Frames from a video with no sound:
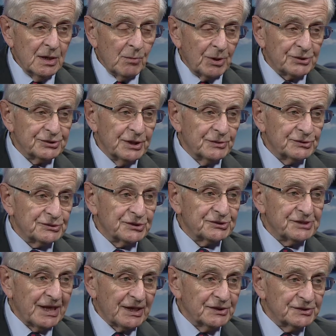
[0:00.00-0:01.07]
what is known as the
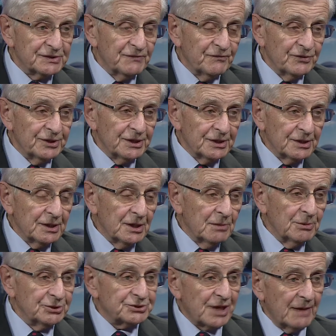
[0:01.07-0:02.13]
2nd symphony,
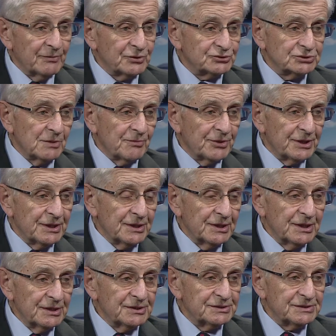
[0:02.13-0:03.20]
which comes from the
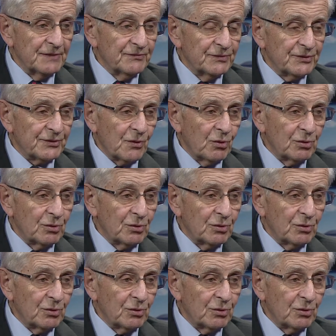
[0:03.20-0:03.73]
7th